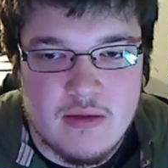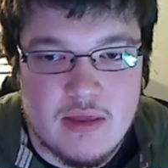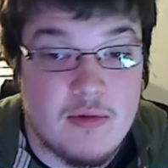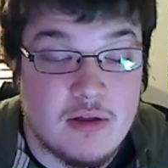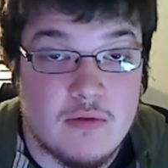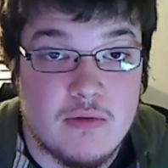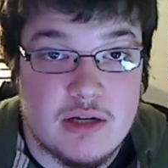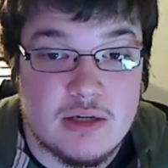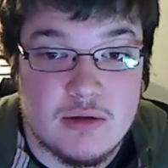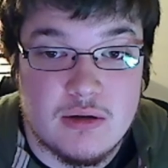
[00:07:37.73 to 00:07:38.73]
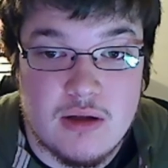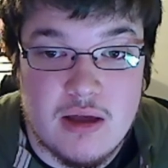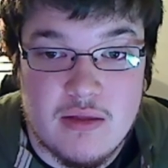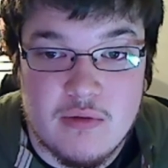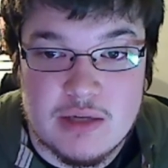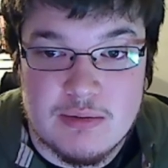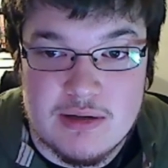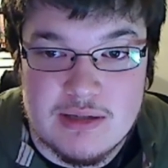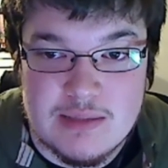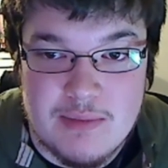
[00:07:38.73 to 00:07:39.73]
They bring the witch
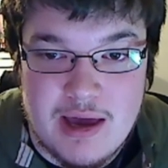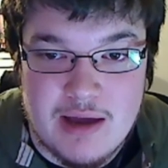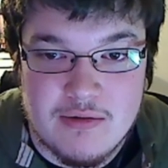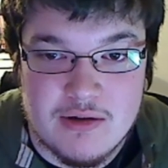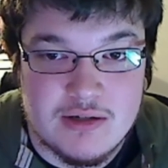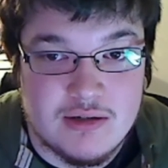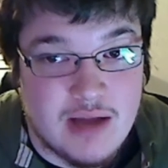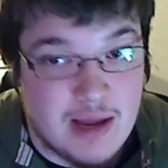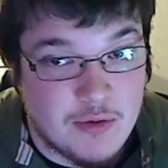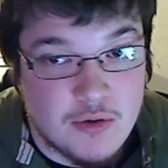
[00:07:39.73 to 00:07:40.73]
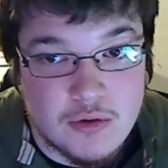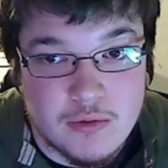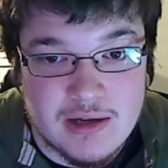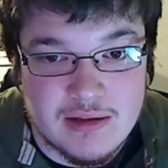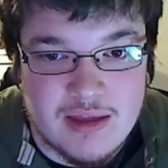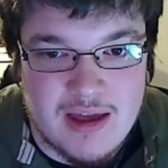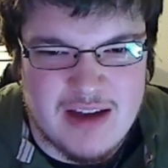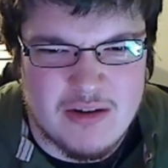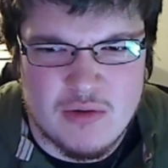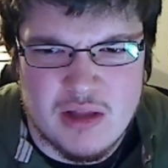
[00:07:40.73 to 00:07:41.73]
princess back, which I'm cool with.
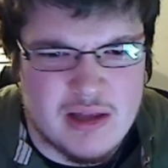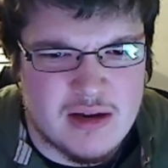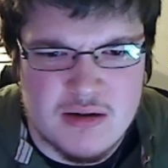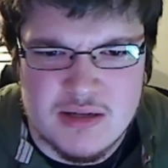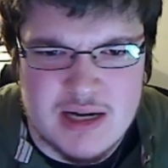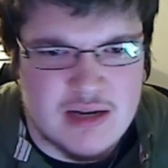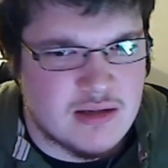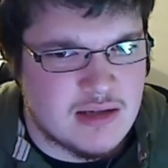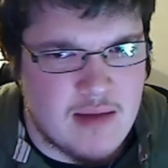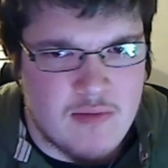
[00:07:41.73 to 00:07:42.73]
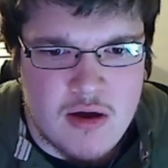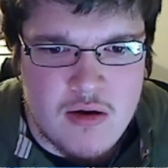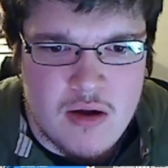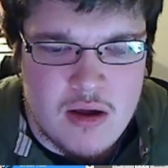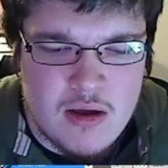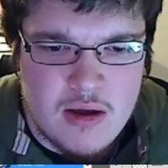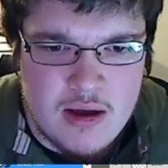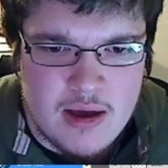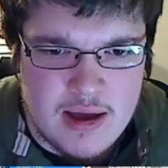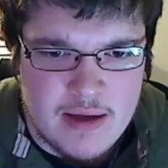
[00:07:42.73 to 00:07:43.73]
I don't really like her design in this game though.
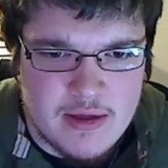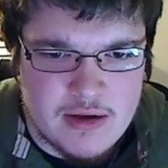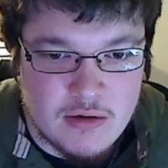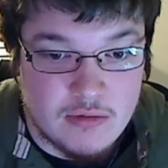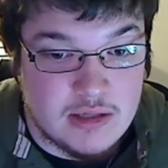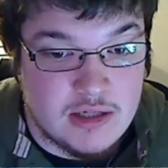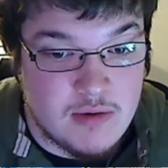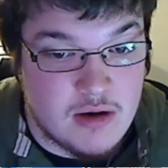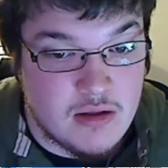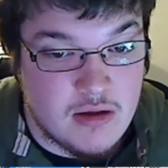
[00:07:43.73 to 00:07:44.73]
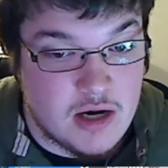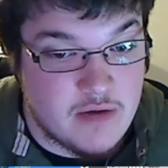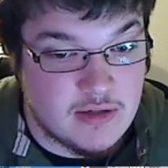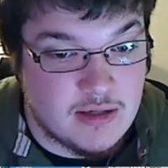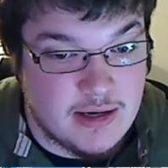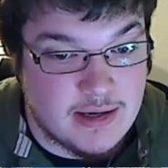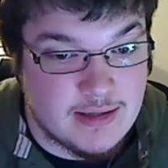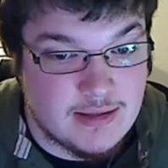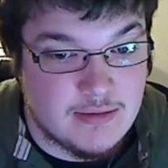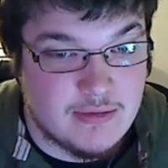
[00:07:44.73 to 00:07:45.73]
They don't let you marry the harvest
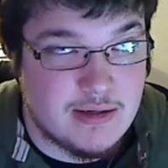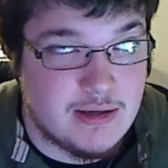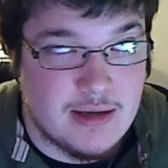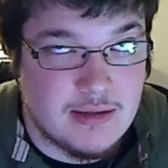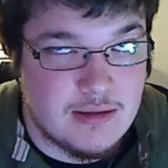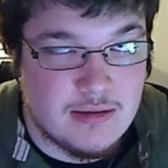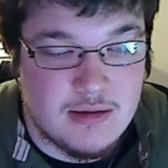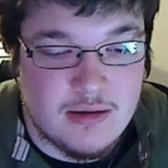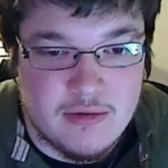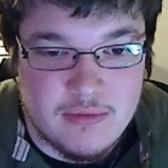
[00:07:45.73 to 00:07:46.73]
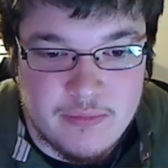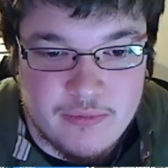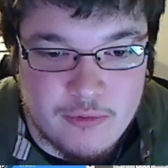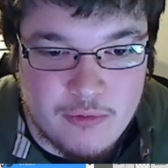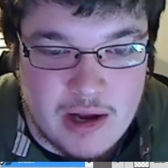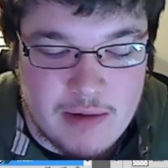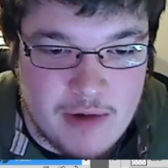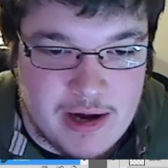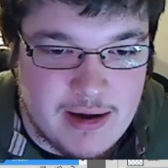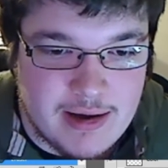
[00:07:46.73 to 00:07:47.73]
goddess, which I guess is, you know,
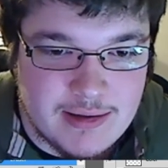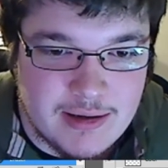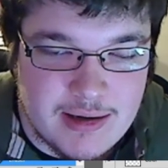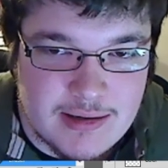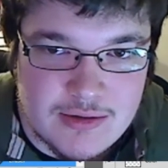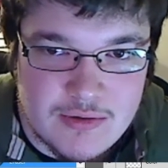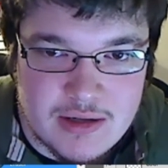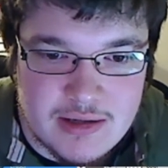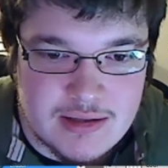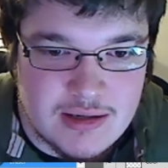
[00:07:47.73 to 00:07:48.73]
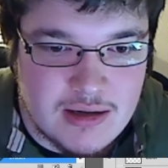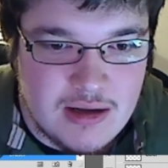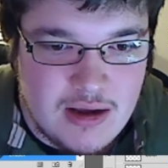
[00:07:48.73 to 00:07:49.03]
why not? I guess it's realistic.